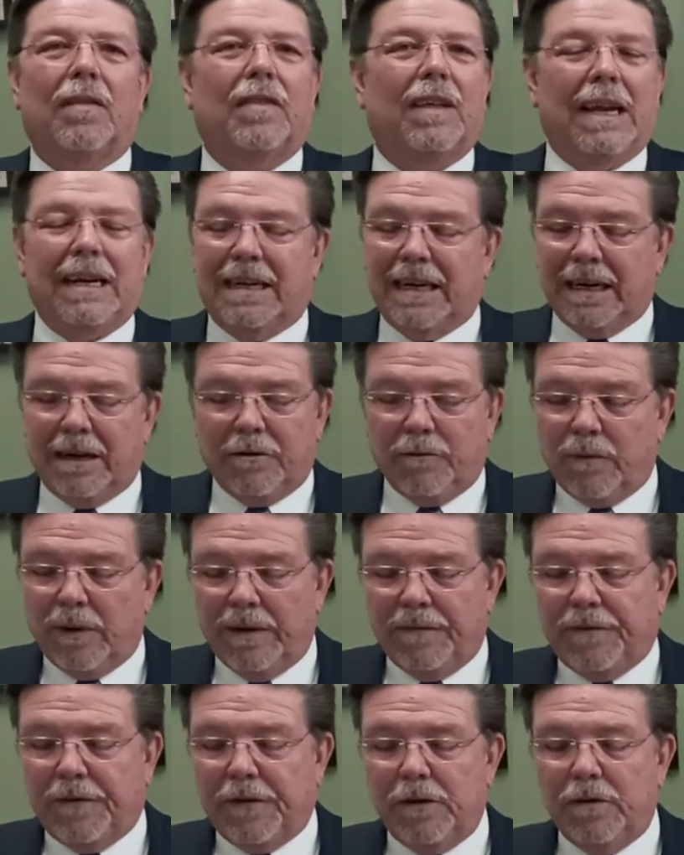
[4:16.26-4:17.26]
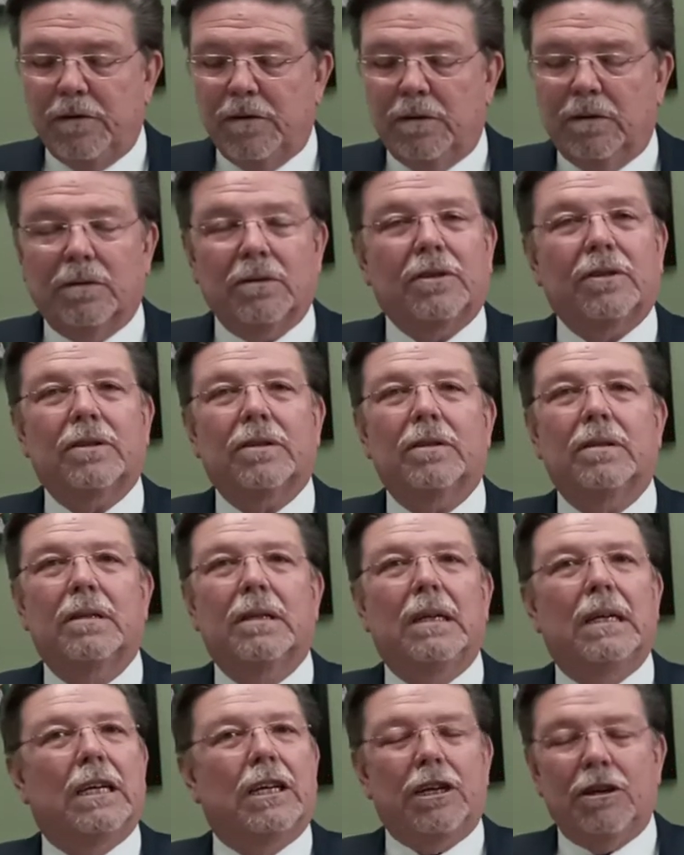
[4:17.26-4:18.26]
They didn't refuse.
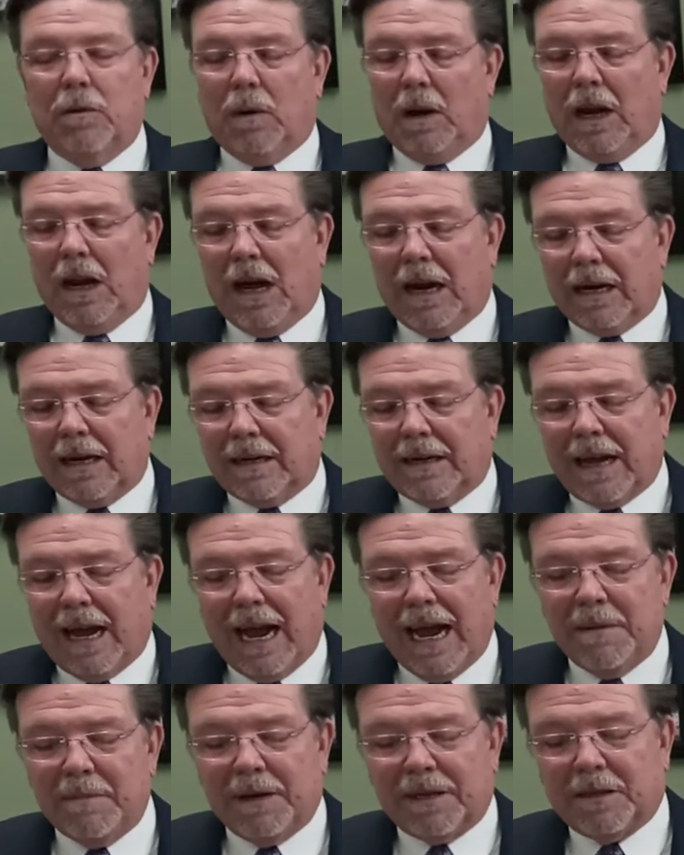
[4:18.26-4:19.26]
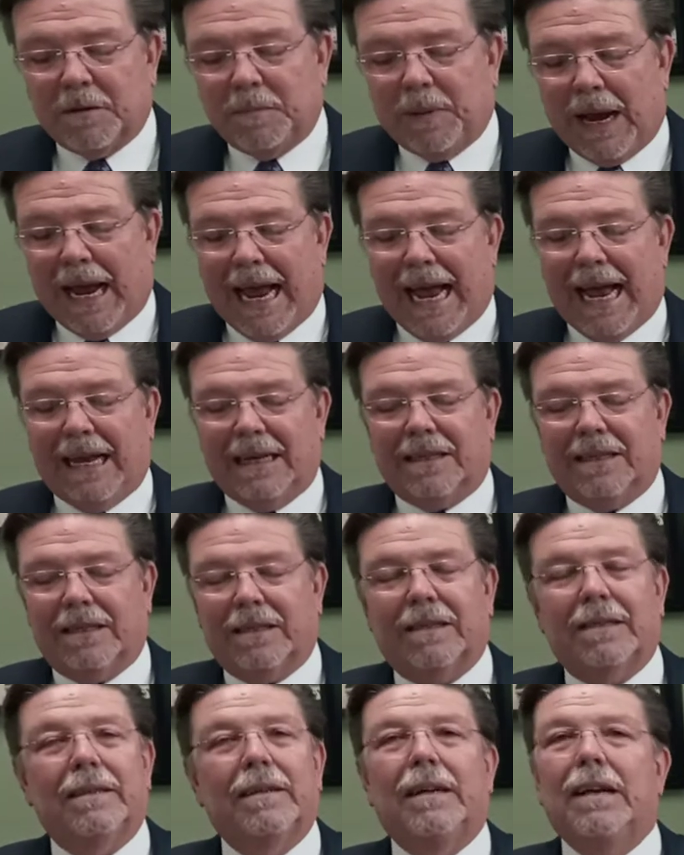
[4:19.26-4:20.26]
You know, a lot of time has
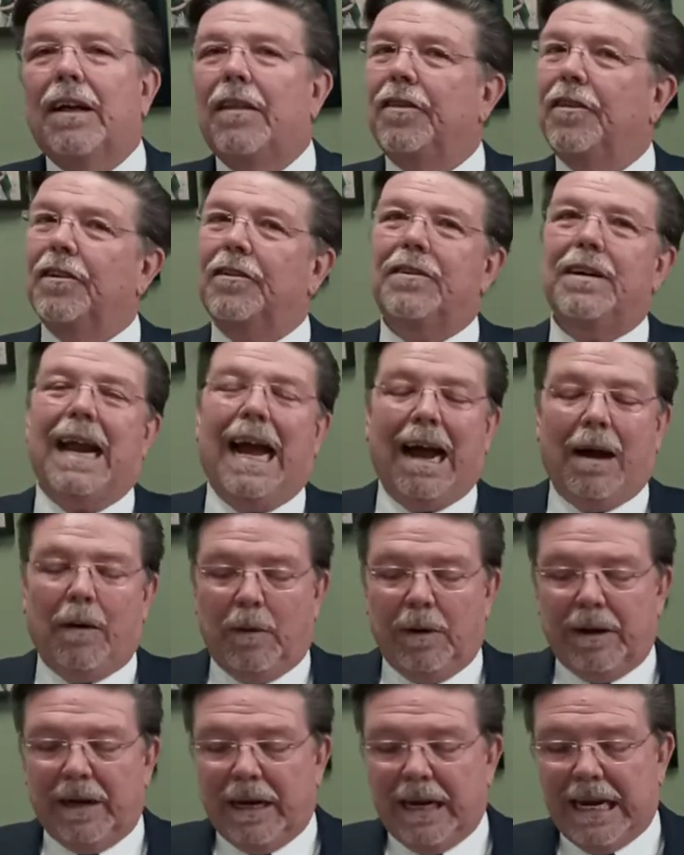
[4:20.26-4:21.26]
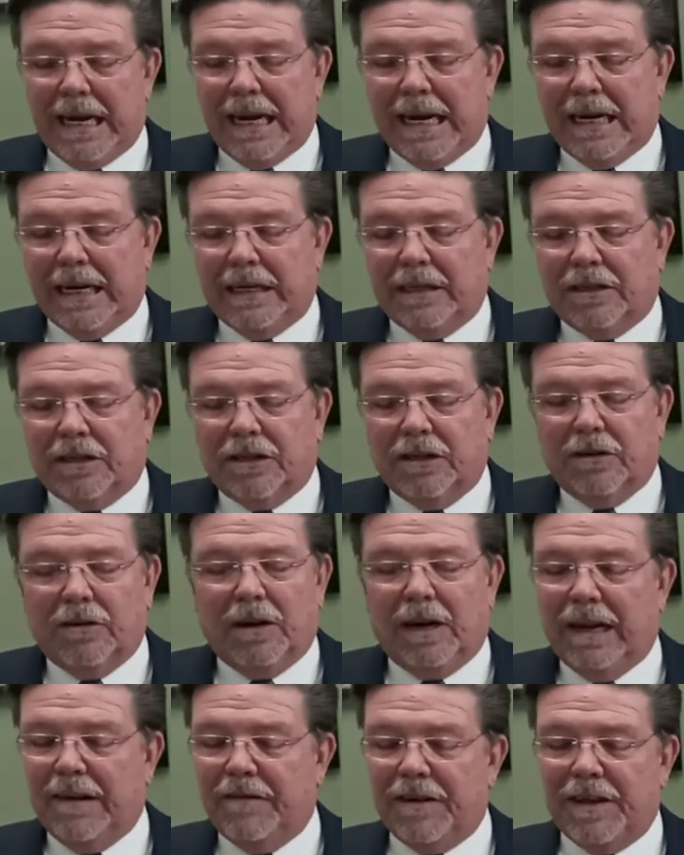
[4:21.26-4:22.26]
passed. They're now at ease. They're
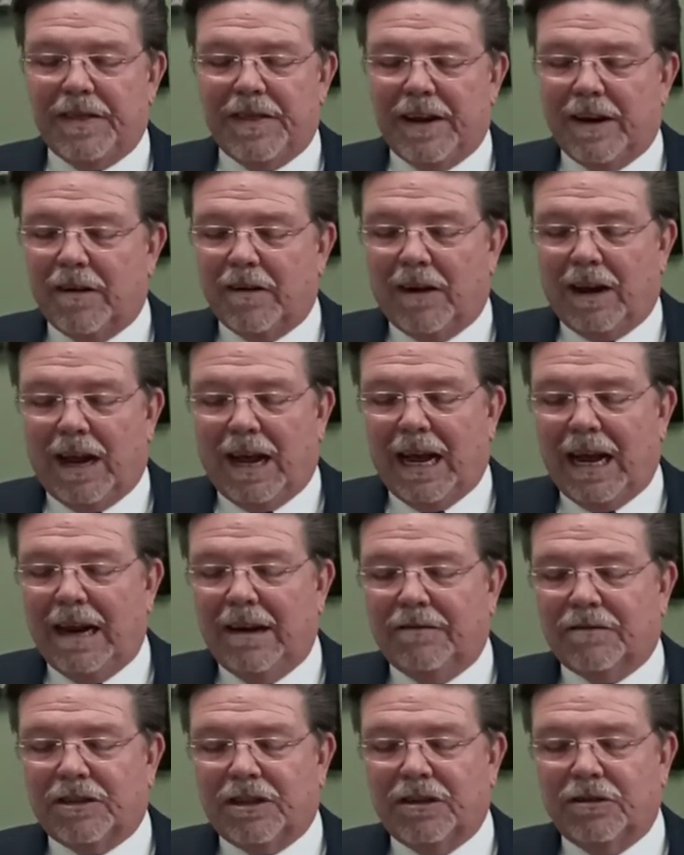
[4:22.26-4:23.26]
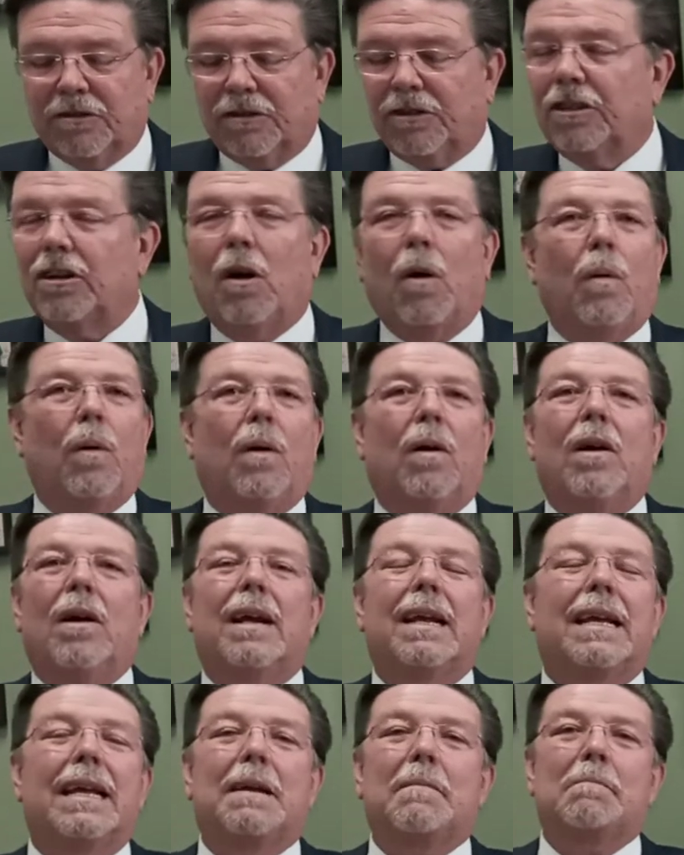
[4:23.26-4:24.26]
living their lives. There's no
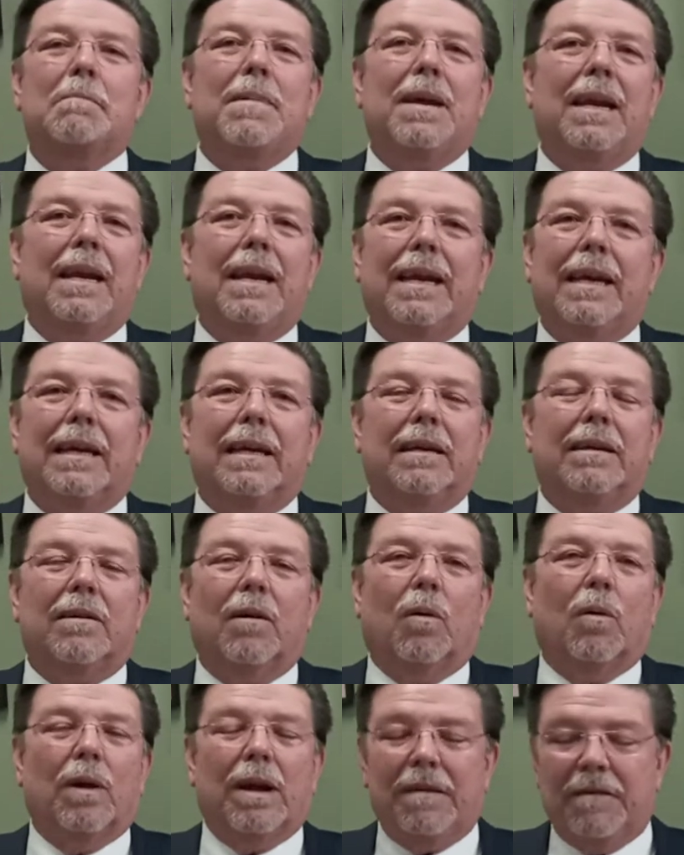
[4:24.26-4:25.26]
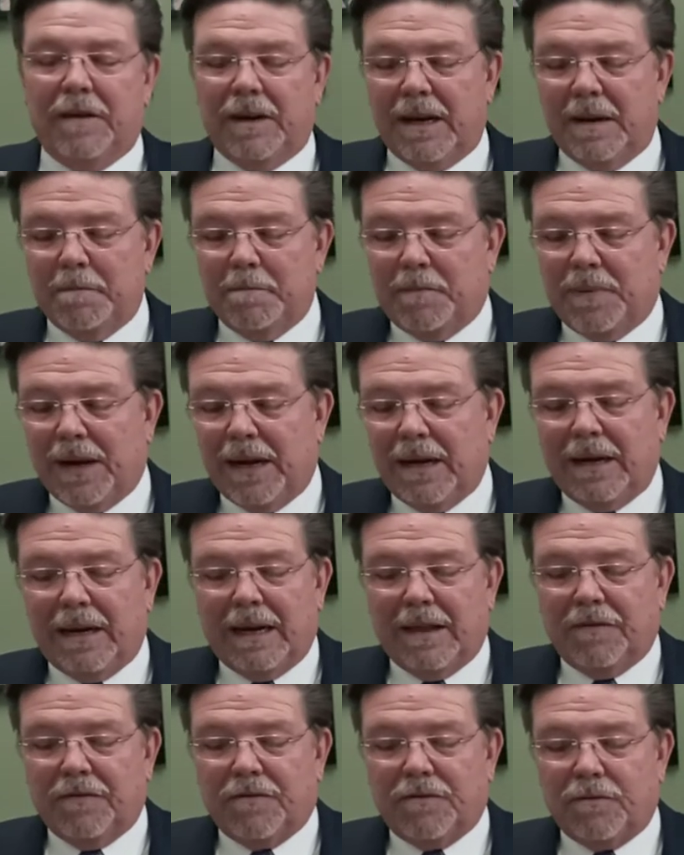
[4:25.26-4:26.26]
immediate or even
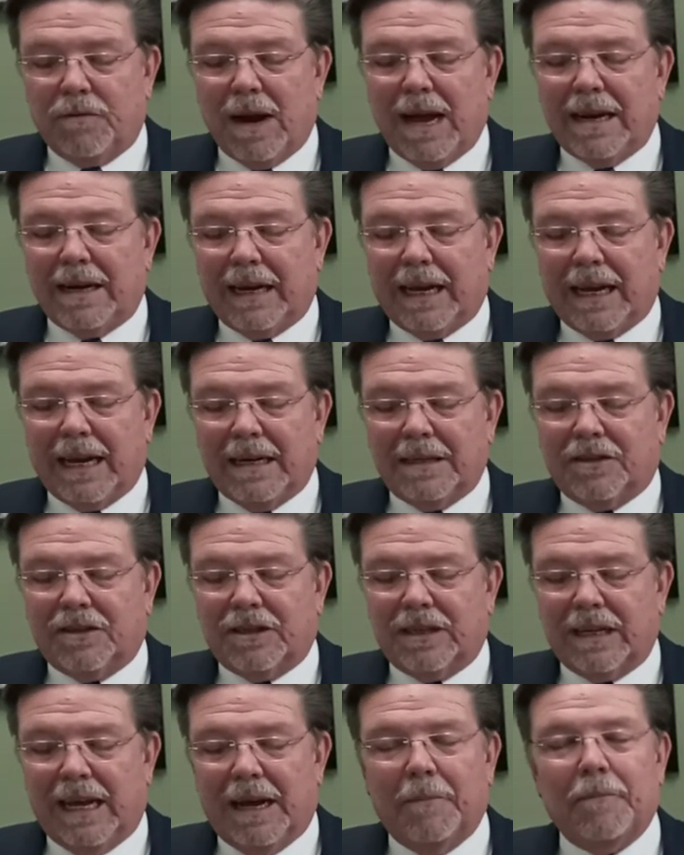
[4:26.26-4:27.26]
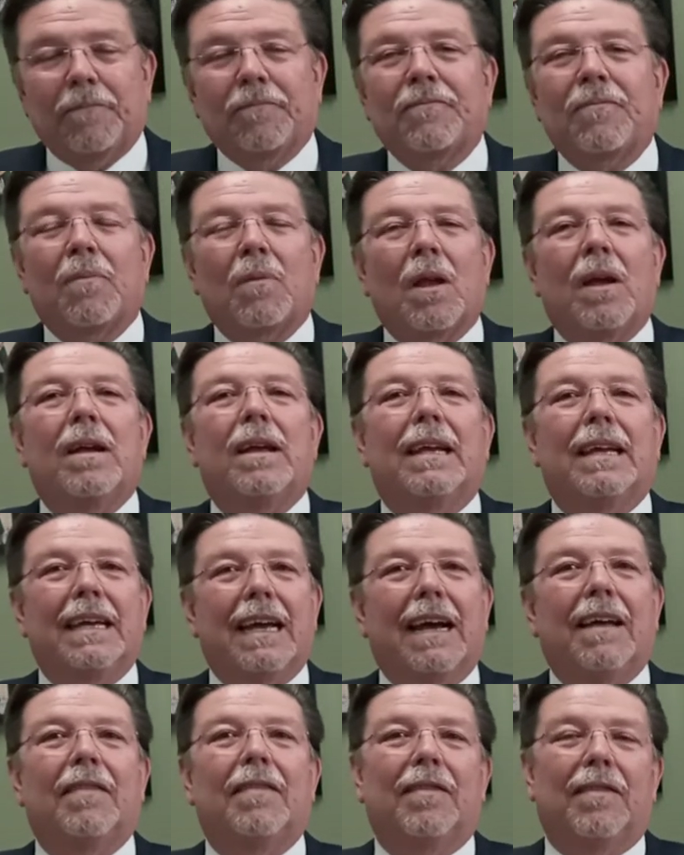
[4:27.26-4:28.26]
impending threat against them,
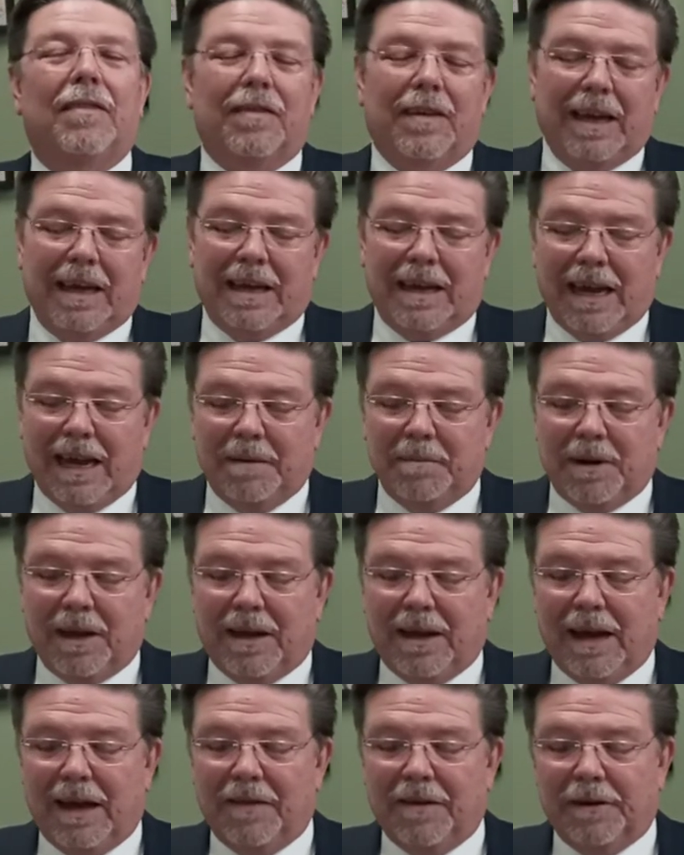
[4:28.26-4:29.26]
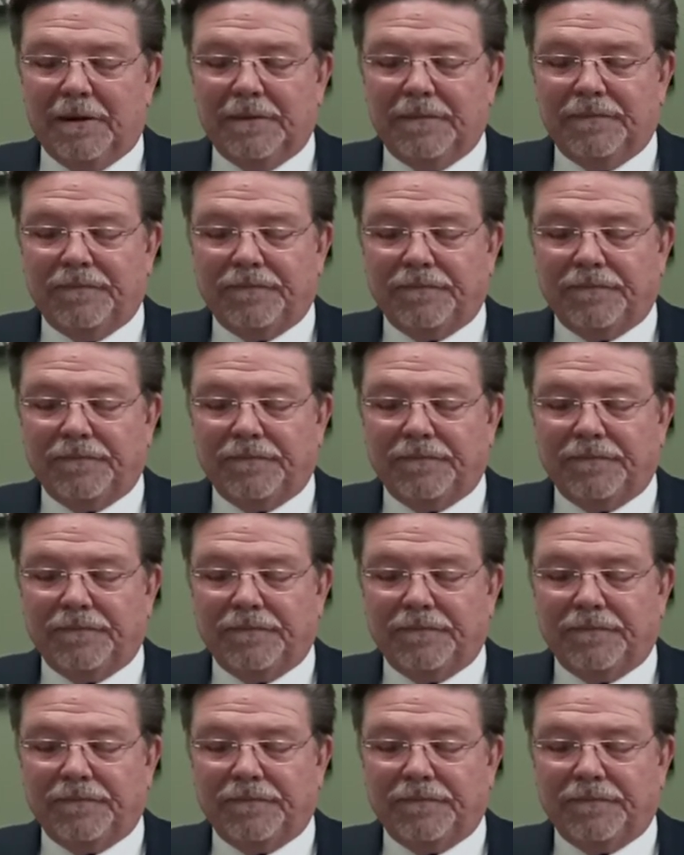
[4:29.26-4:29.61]
yet they came together.